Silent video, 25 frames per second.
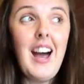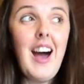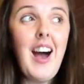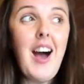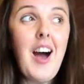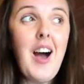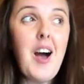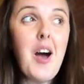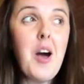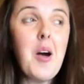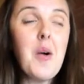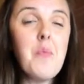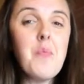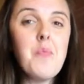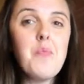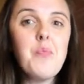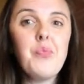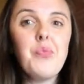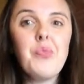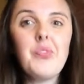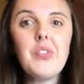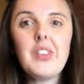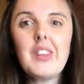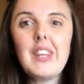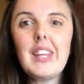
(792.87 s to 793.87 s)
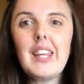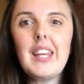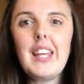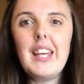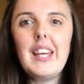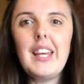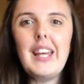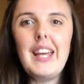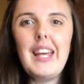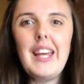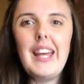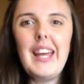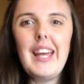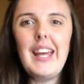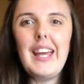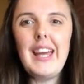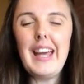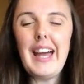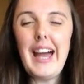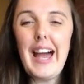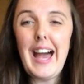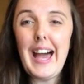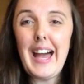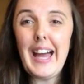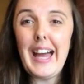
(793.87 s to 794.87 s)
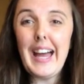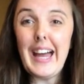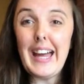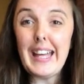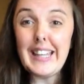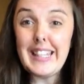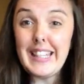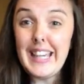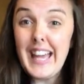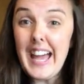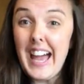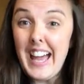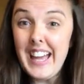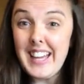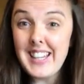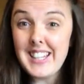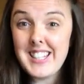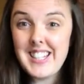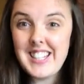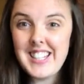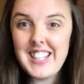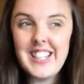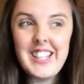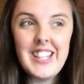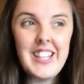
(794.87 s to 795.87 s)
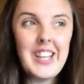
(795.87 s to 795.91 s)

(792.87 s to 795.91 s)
and yet